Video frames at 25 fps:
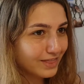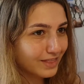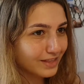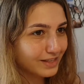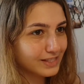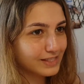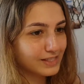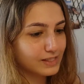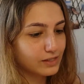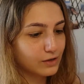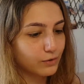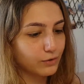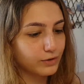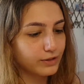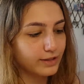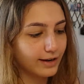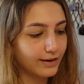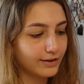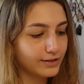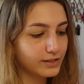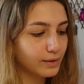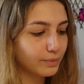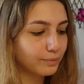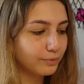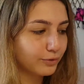So
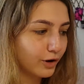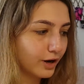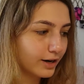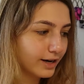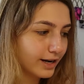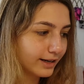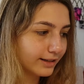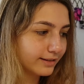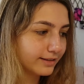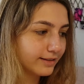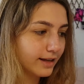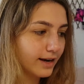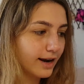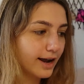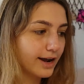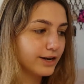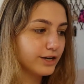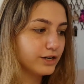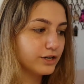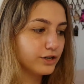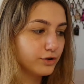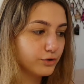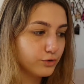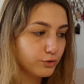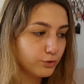there's a product that I
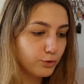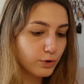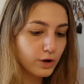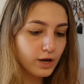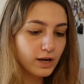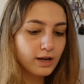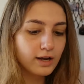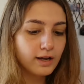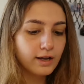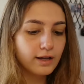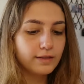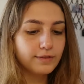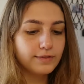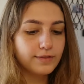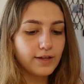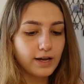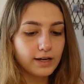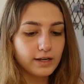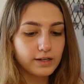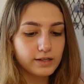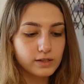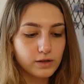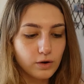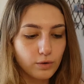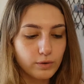knew that
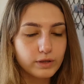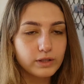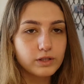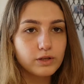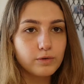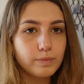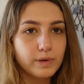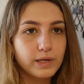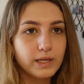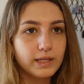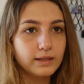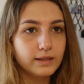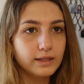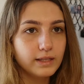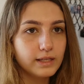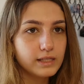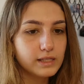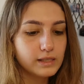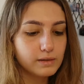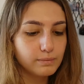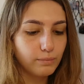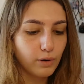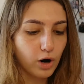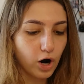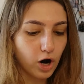is going to be in
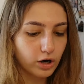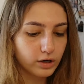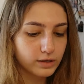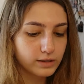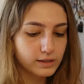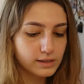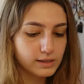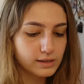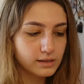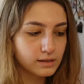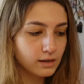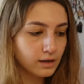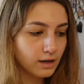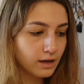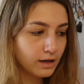this box